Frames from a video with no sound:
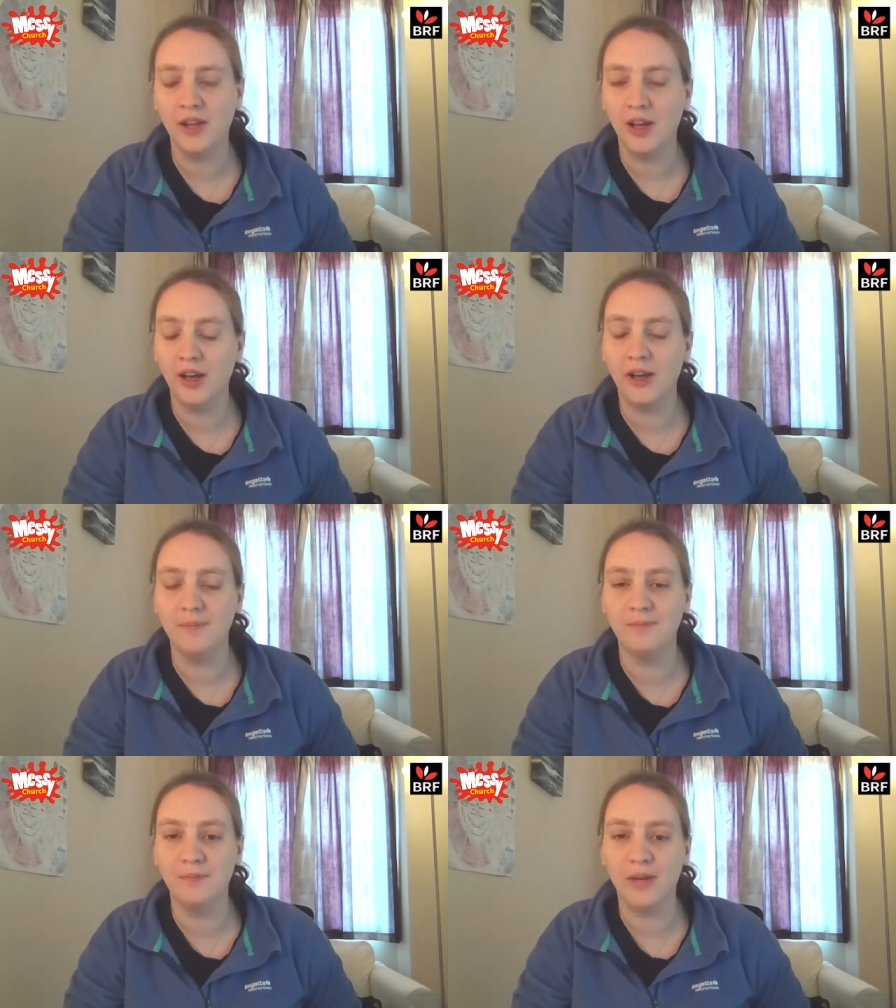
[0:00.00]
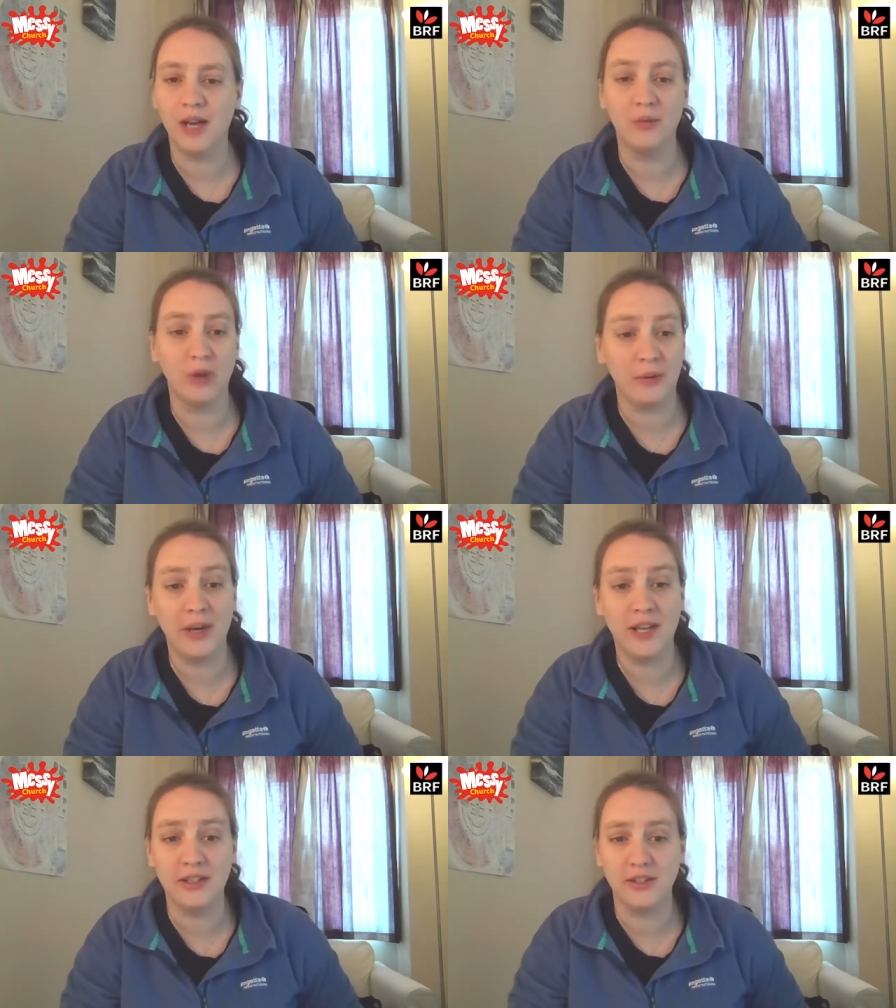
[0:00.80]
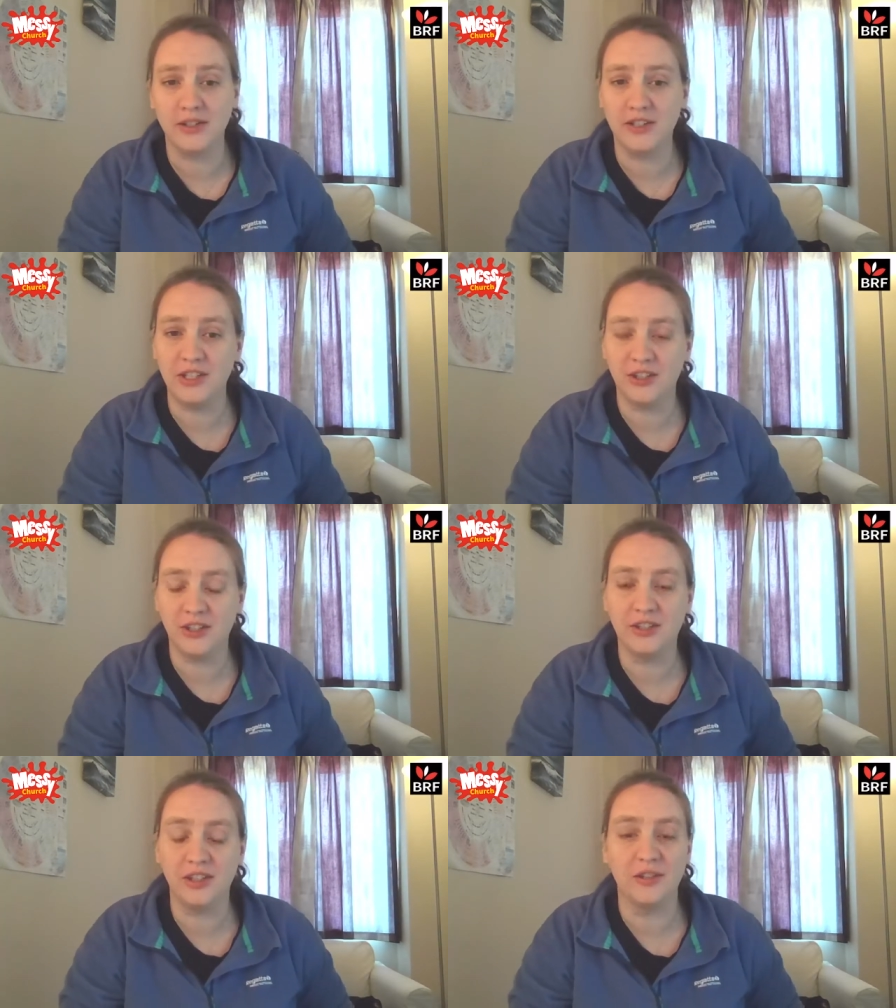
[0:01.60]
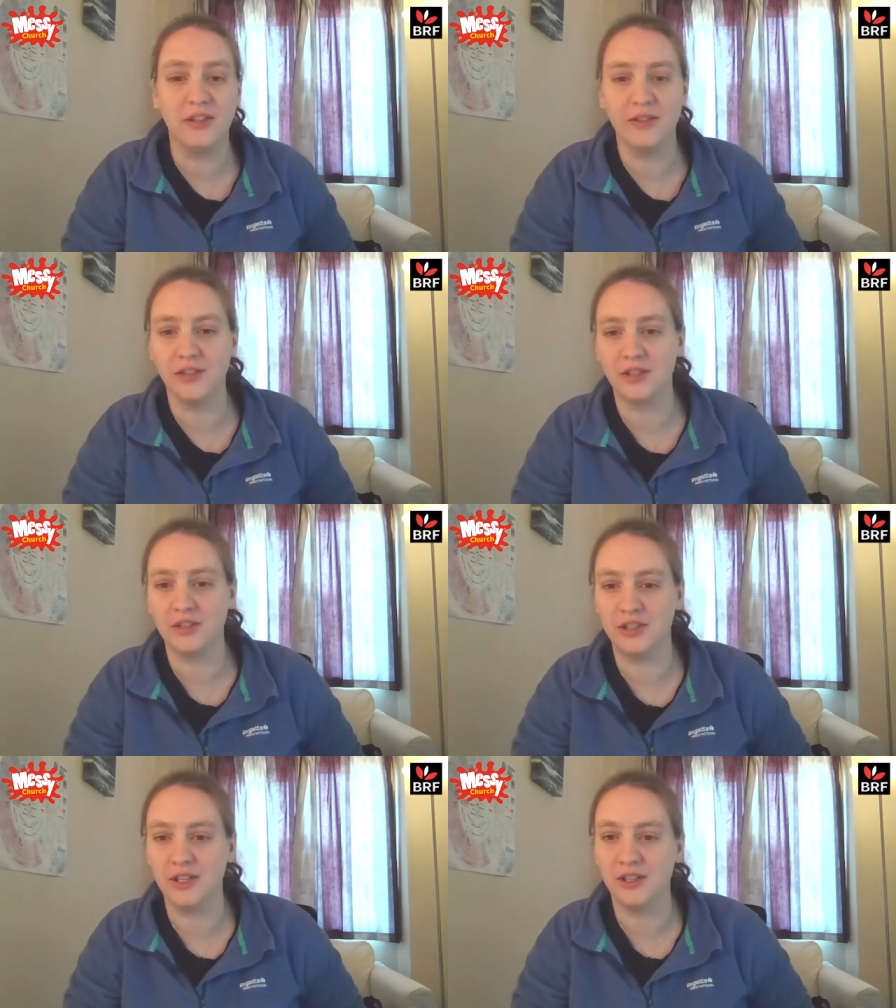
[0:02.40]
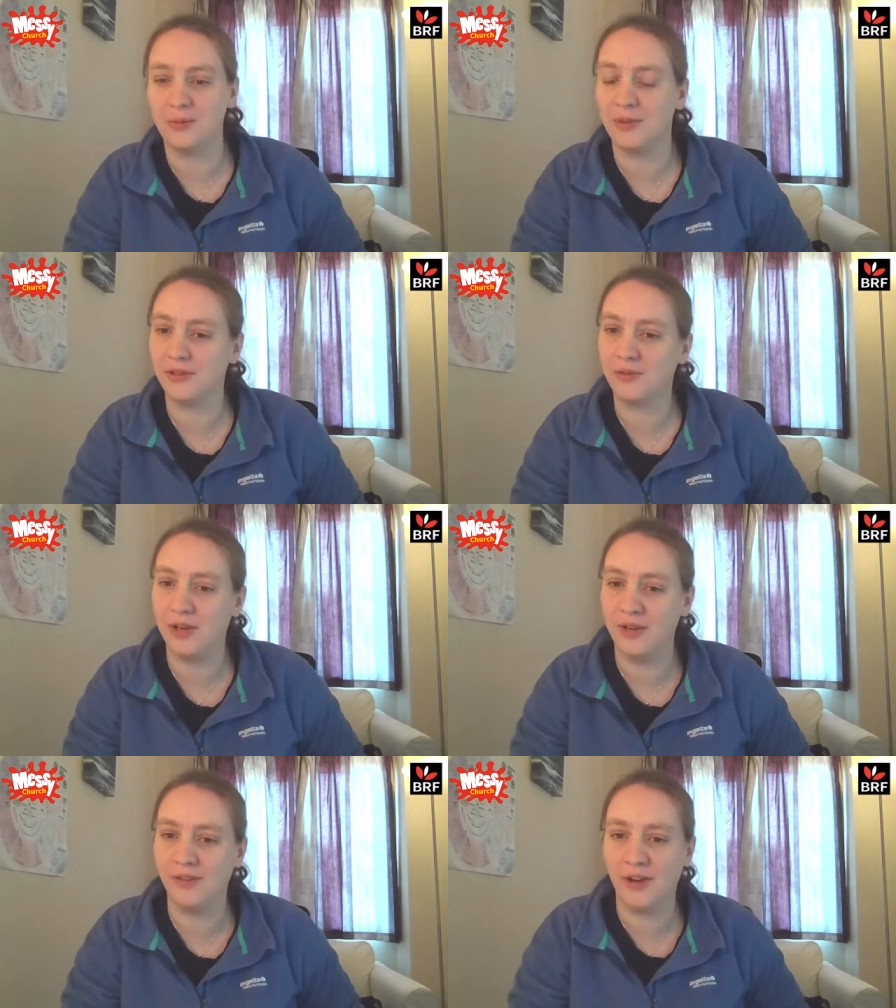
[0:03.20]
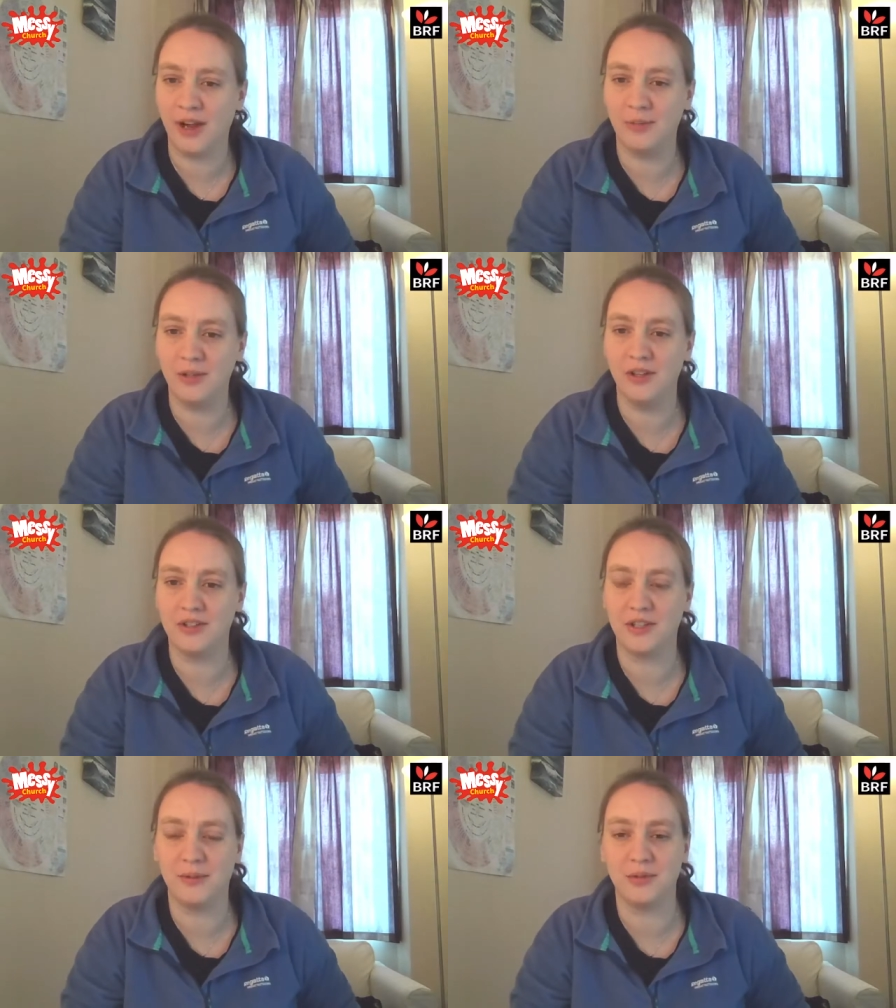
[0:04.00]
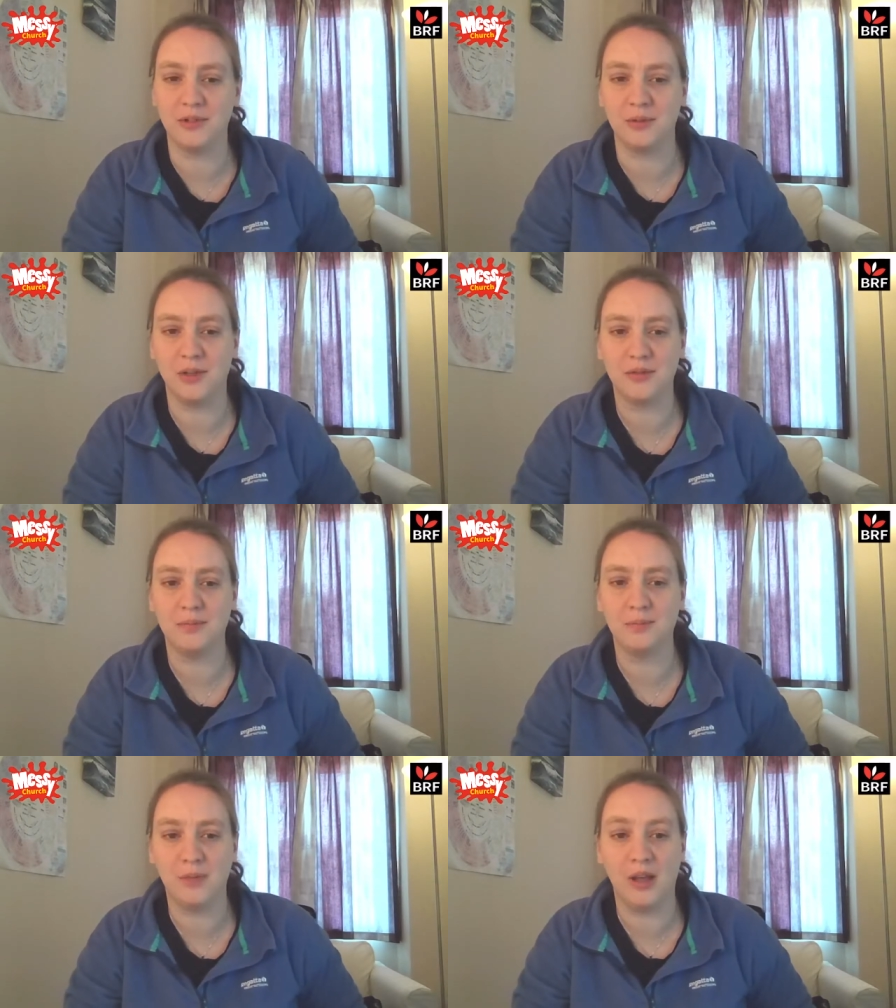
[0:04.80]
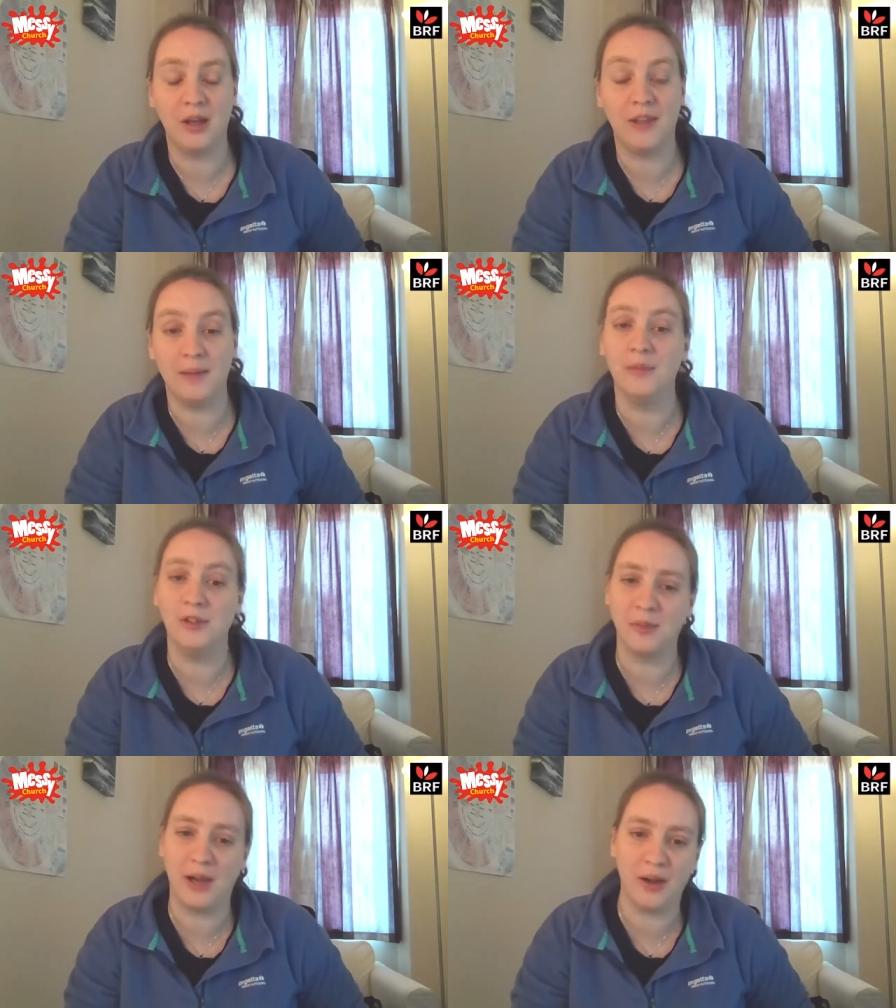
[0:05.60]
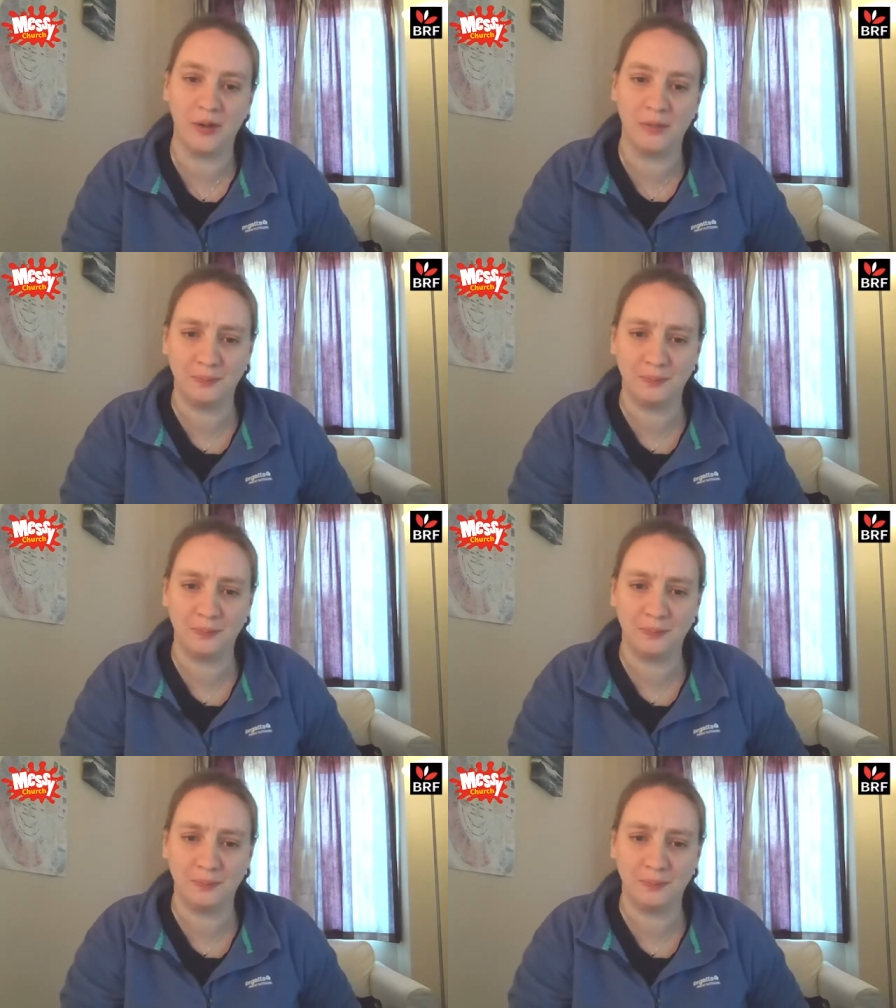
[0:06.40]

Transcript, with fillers: Um, I ran away to the seaside to go to university. I spent three very happy years in Aberystwyth uh, and then moved back home.